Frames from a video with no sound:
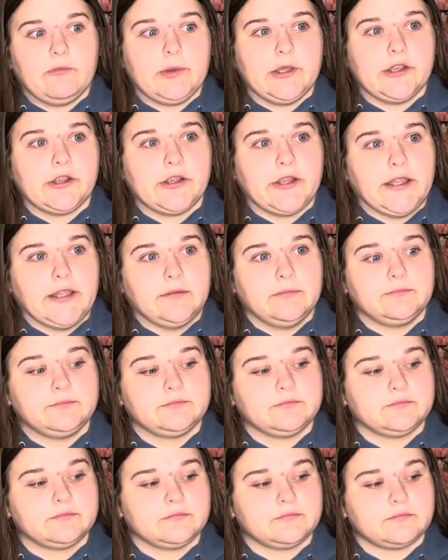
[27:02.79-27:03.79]
period.
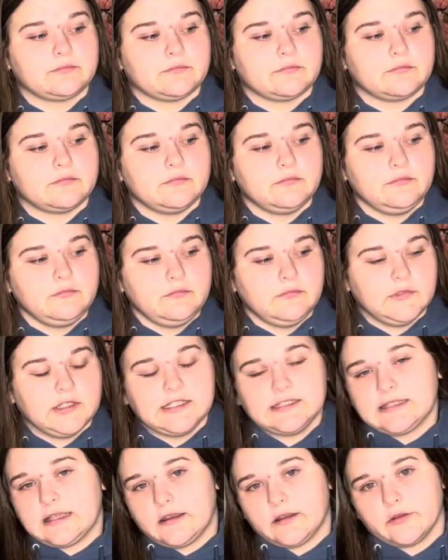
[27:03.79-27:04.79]
Because
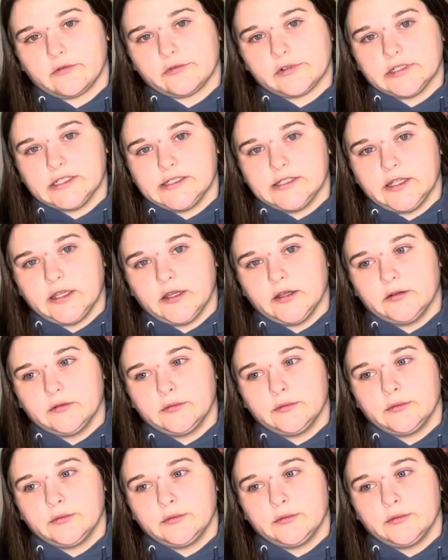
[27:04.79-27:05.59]
I don't really know.